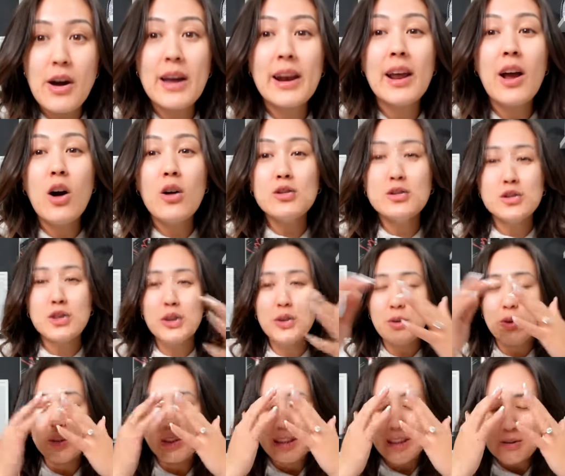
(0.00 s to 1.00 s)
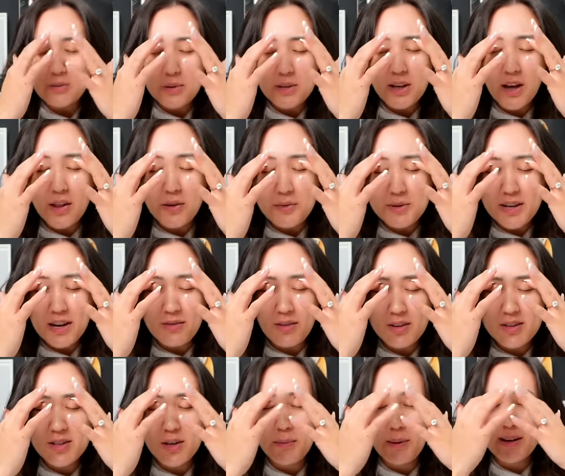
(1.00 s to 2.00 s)
And I also, like this was the other reason I
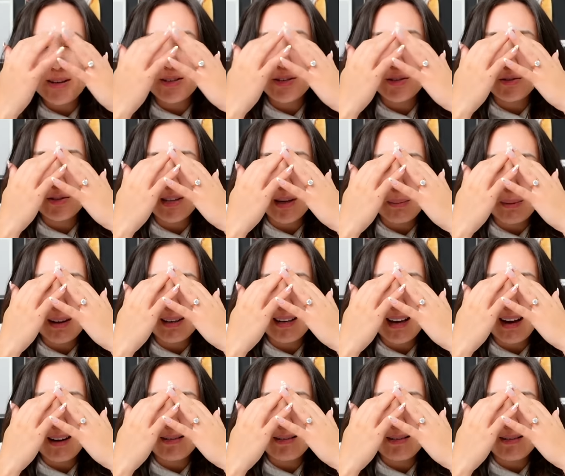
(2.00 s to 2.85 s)
felt so bad too, skipping a day.